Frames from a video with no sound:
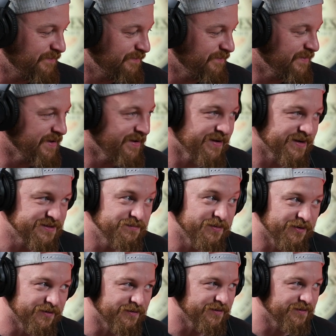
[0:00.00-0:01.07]
He'd
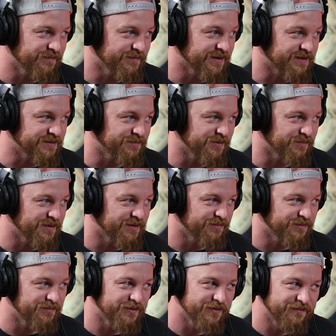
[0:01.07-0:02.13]
experimented
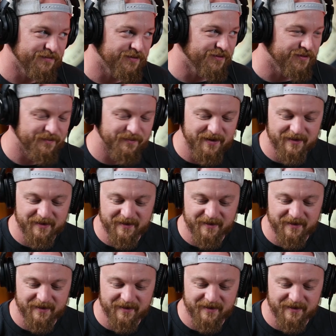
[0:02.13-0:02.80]
with beer, if you know what I mean.